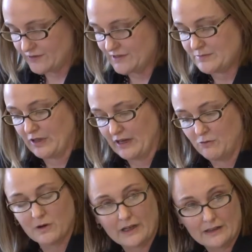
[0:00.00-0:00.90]
for
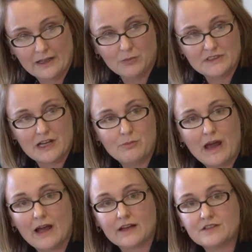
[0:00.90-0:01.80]
displaying warning labels on
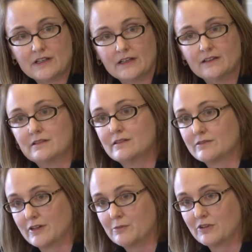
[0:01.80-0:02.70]
packaging.
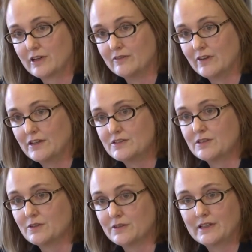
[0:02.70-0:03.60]
Framework
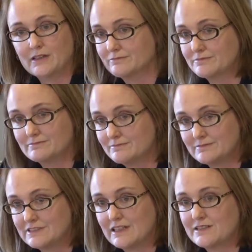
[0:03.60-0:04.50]
convention only
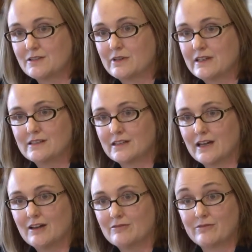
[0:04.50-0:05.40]
says that we need to
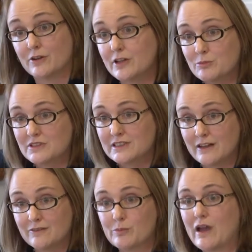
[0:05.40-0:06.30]
have
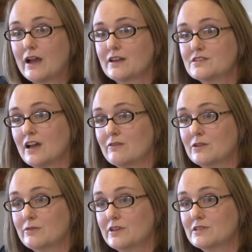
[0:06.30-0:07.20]
30% of the package
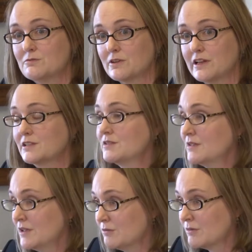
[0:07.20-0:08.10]
covered with these warnings.
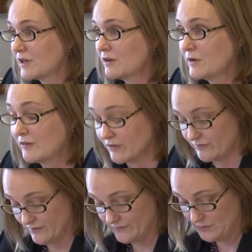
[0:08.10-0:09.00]
We're going for
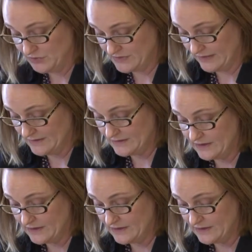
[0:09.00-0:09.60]
50%.